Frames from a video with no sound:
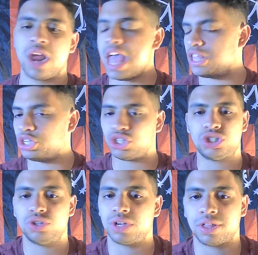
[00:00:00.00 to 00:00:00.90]
and then just
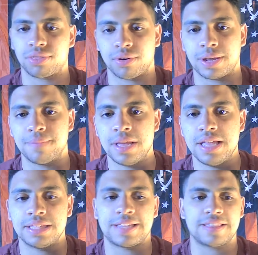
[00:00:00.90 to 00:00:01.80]
shooting a three.
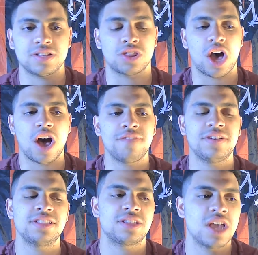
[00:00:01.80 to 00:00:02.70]
Like the
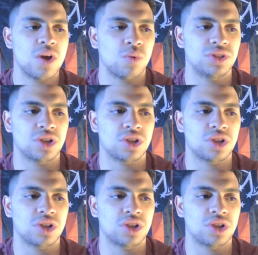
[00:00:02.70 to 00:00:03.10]
offense was